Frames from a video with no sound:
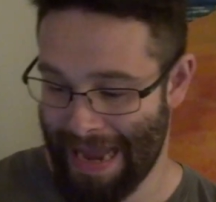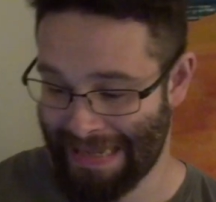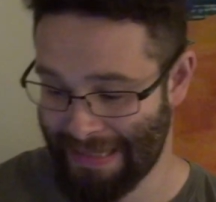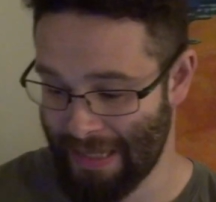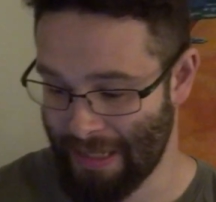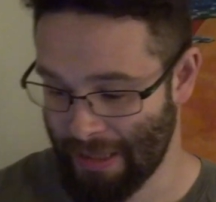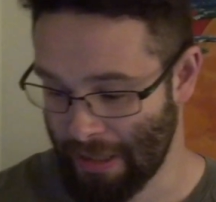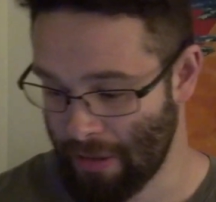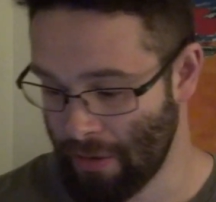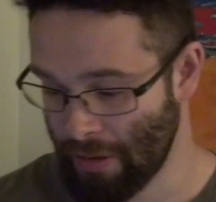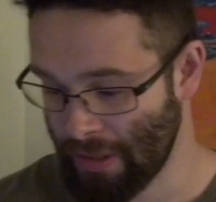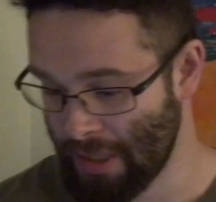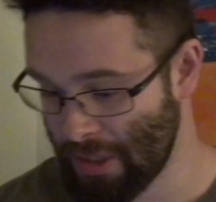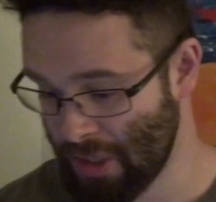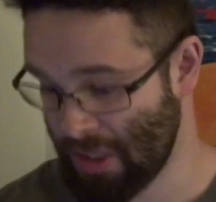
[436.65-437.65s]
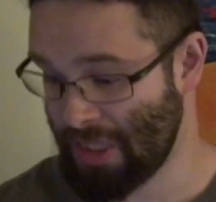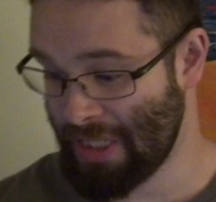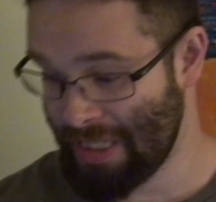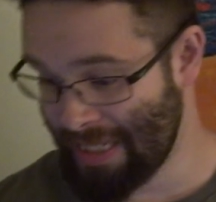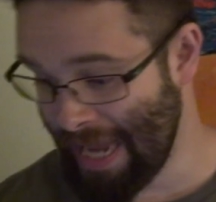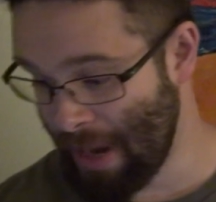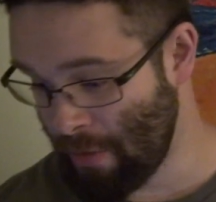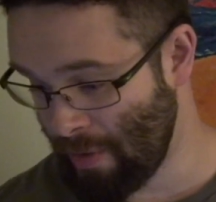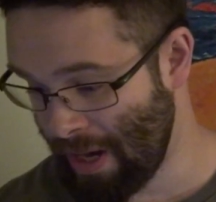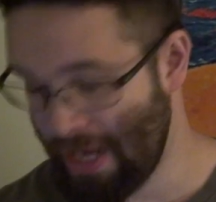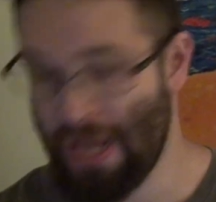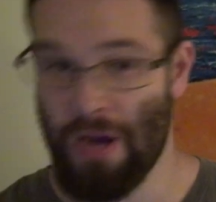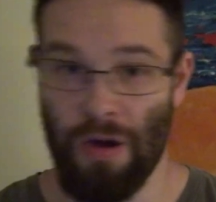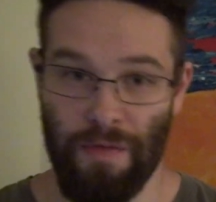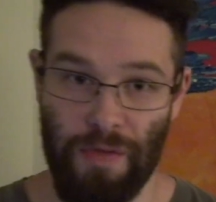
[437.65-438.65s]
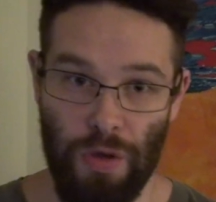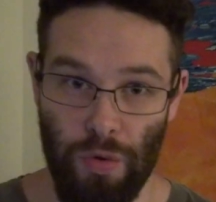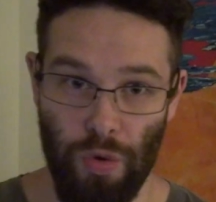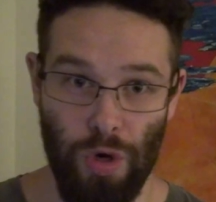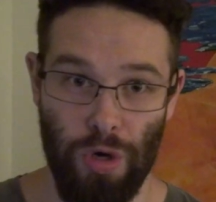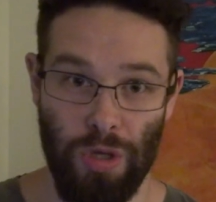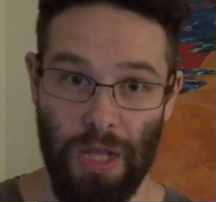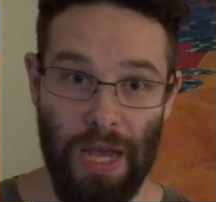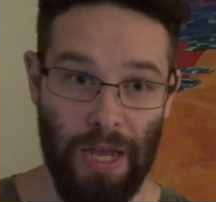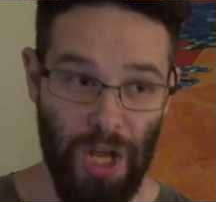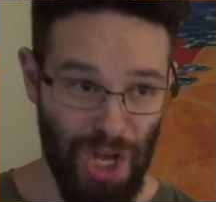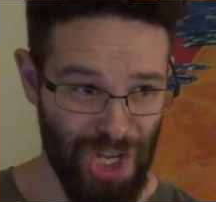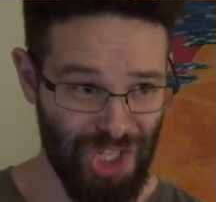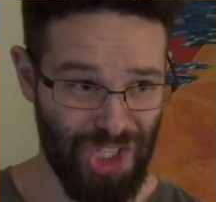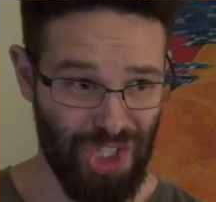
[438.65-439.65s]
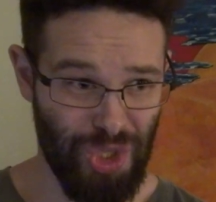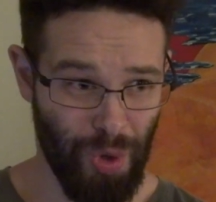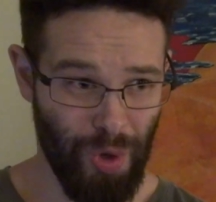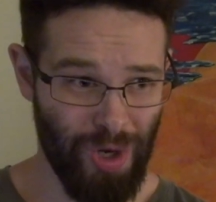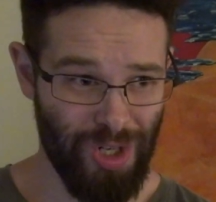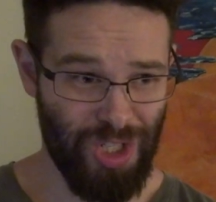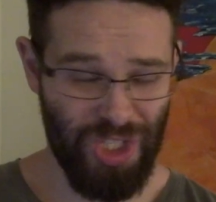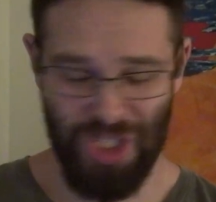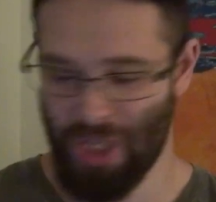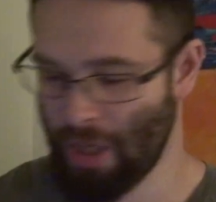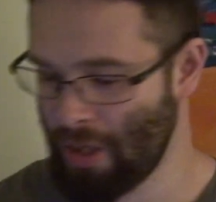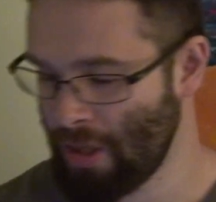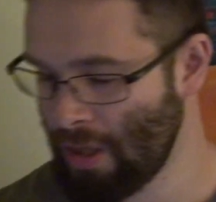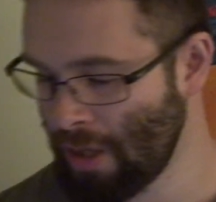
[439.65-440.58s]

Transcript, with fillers: As it literally just said right here, if you were like, source,